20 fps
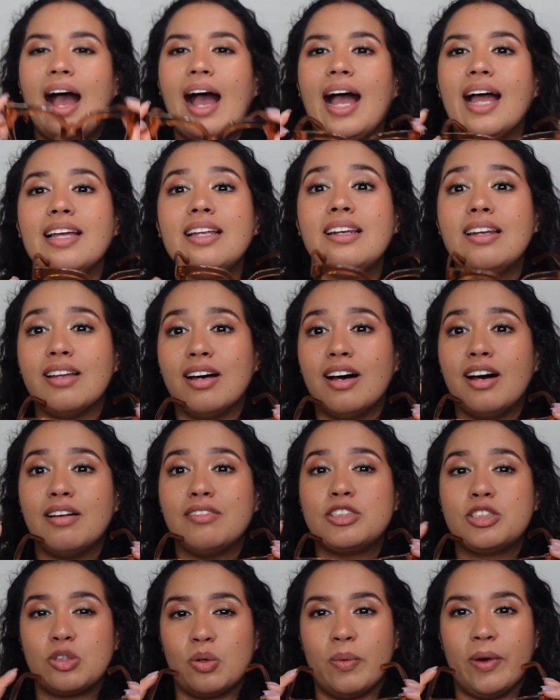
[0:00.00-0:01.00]
I
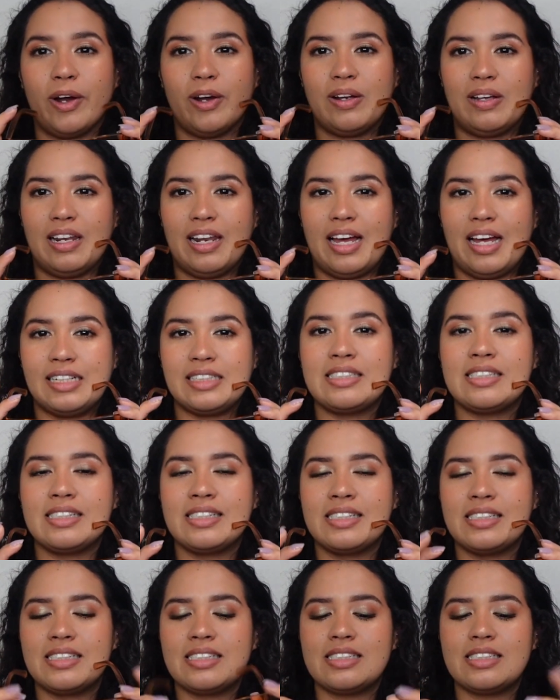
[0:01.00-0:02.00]
love square
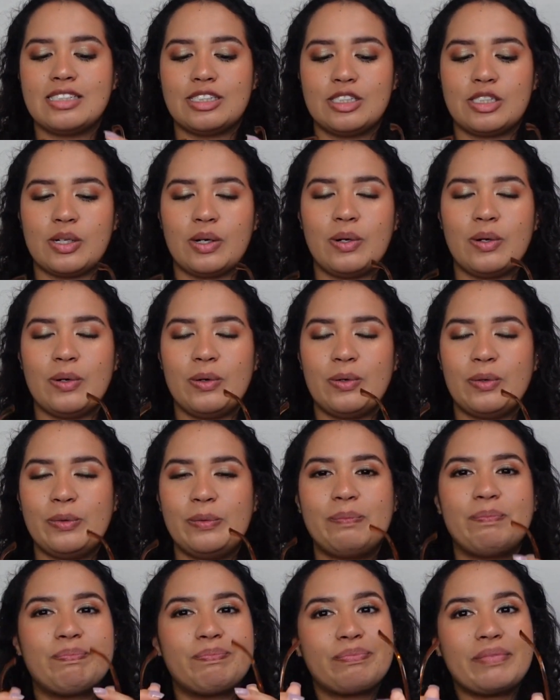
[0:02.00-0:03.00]
glasses.
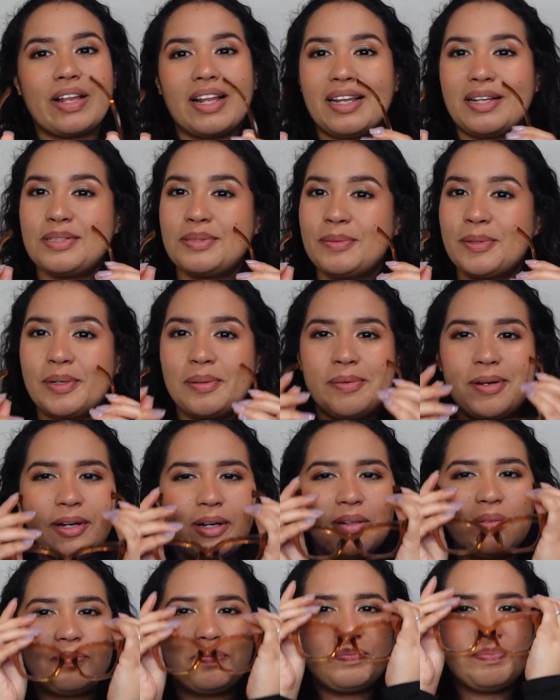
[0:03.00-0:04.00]
So let's put them
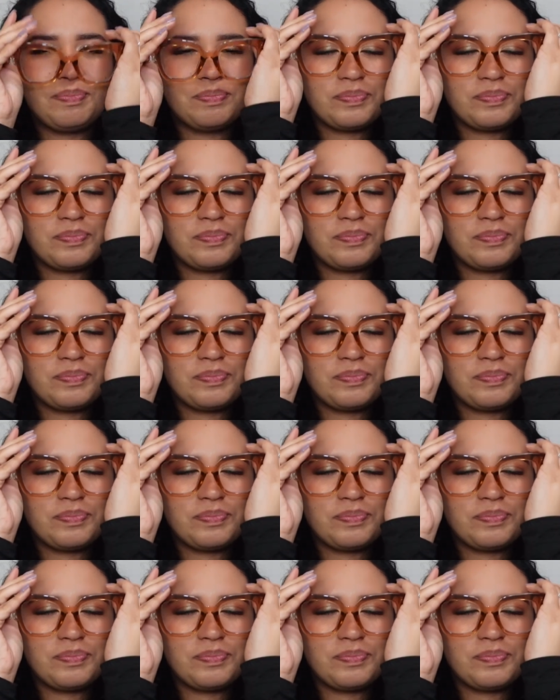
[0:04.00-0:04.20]
on.